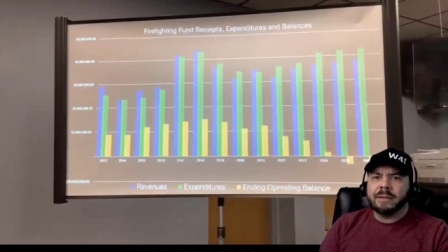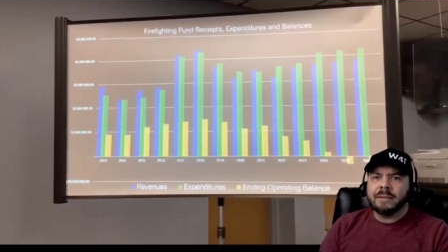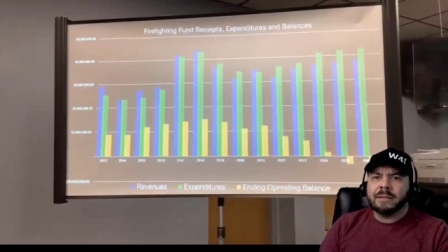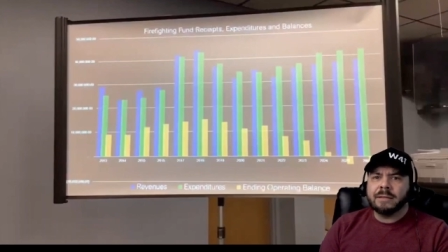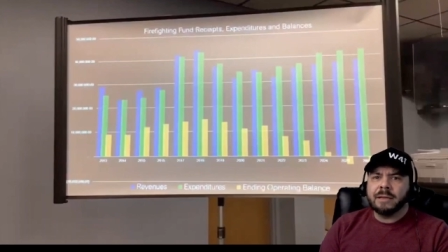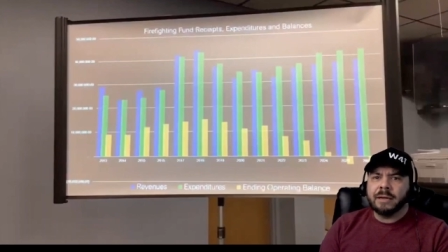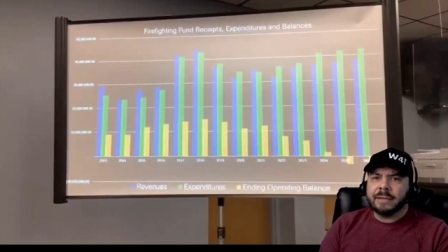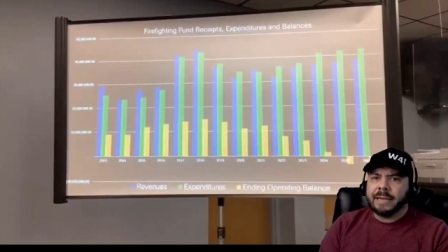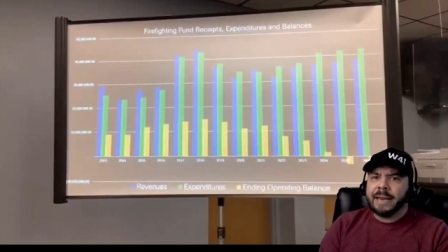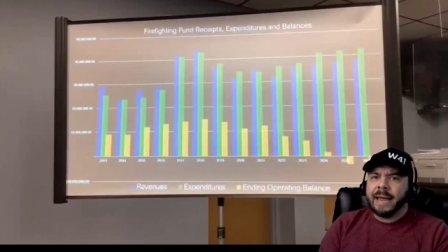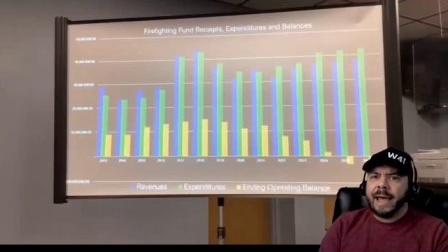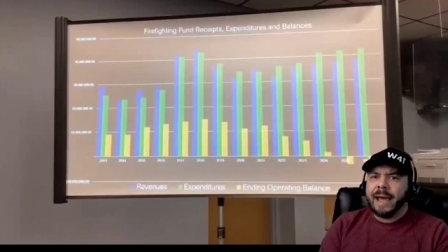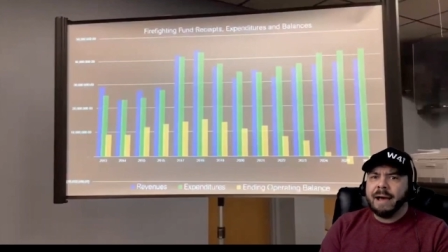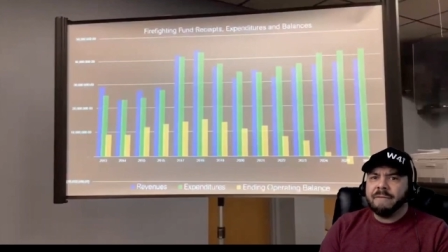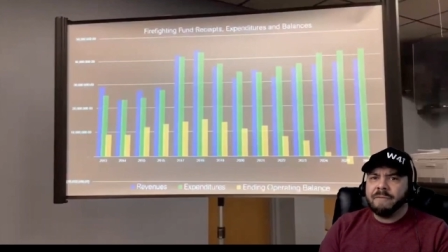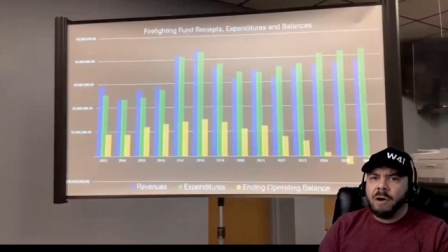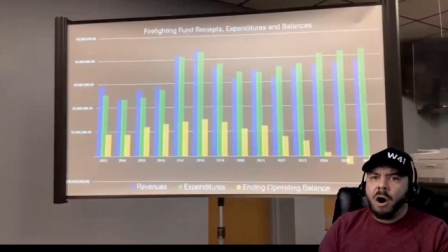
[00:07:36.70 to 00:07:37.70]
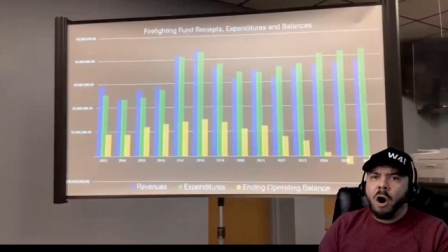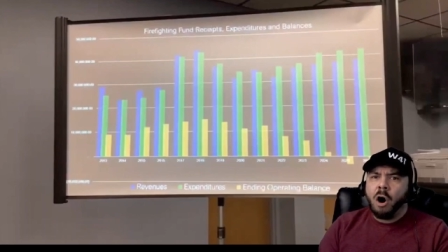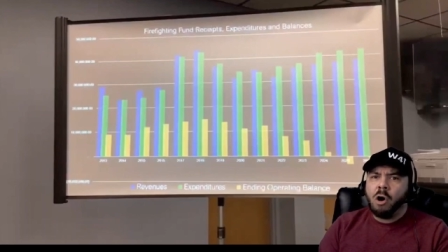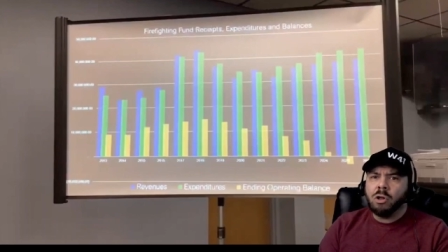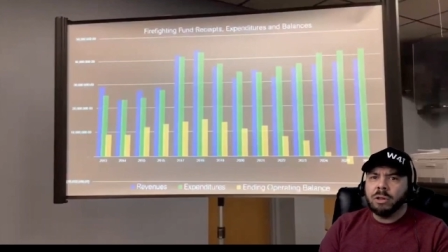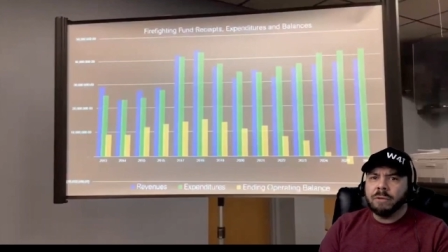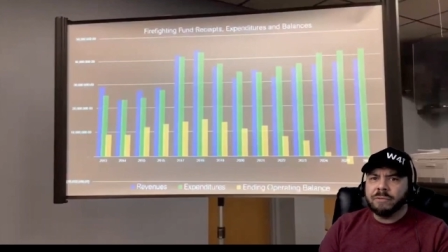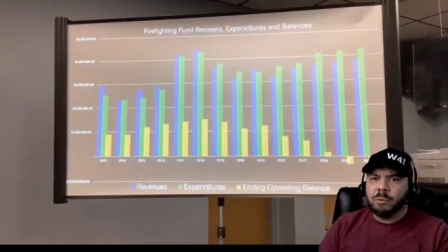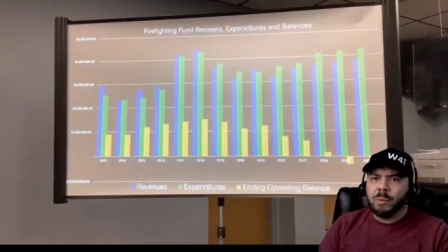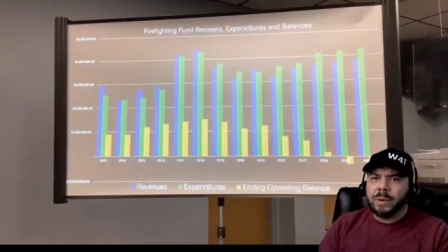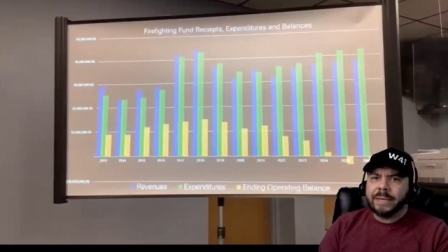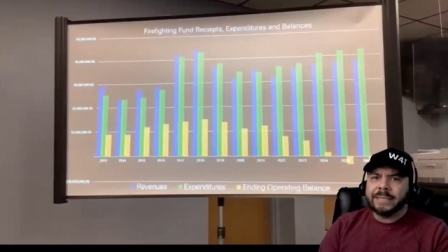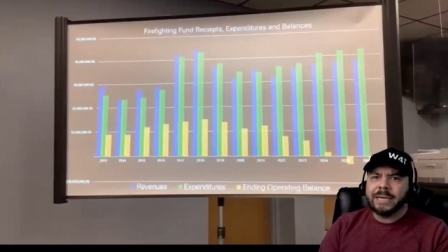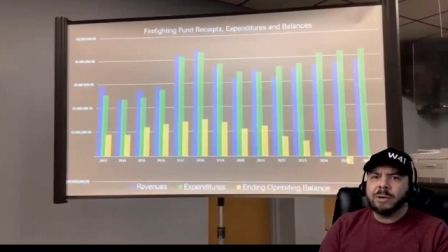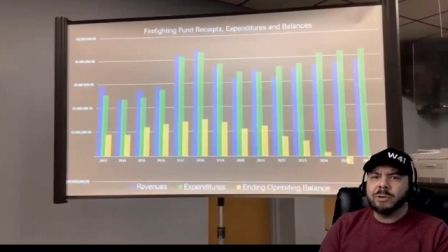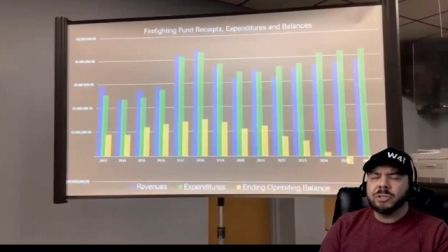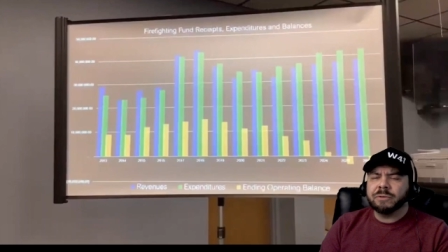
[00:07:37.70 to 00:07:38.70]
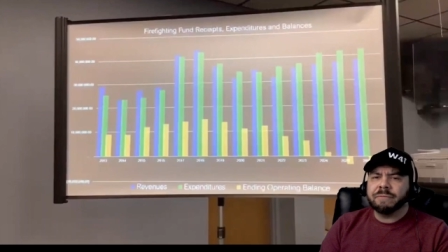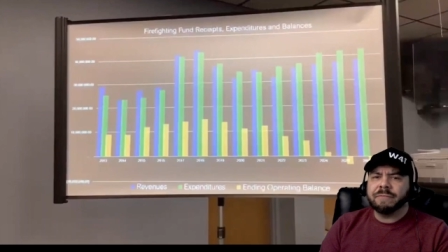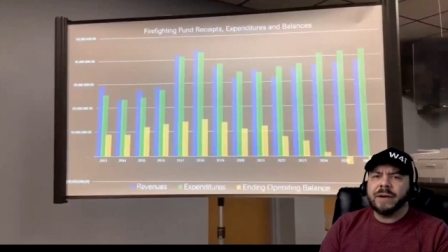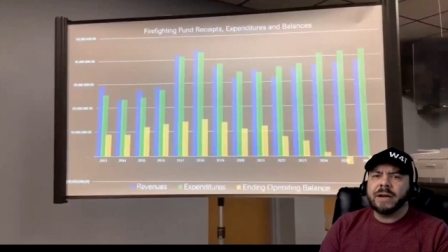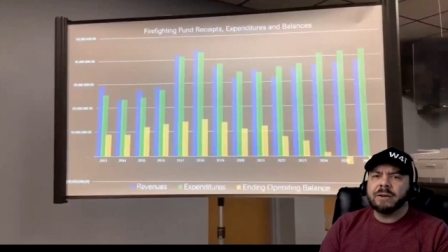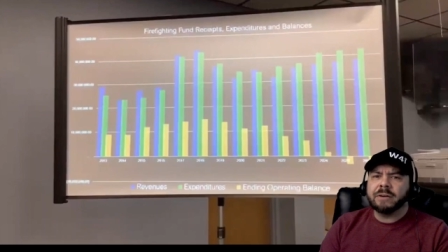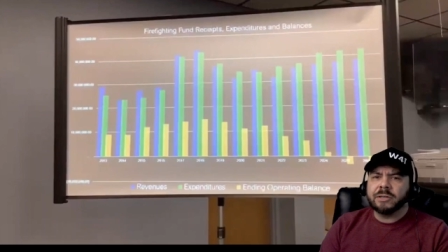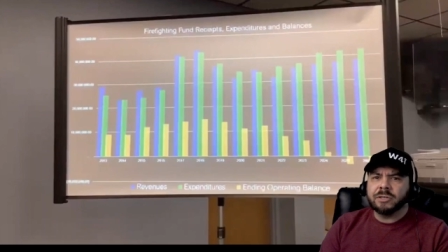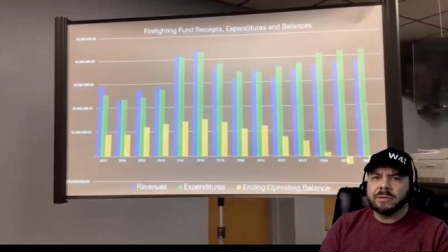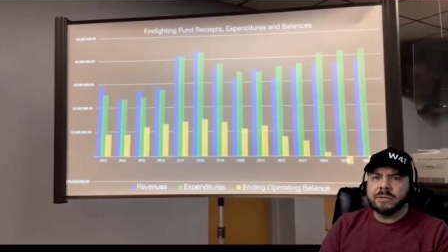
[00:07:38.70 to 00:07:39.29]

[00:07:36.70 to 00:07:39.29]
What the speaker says: doesn't have all of the Wayne Township Fire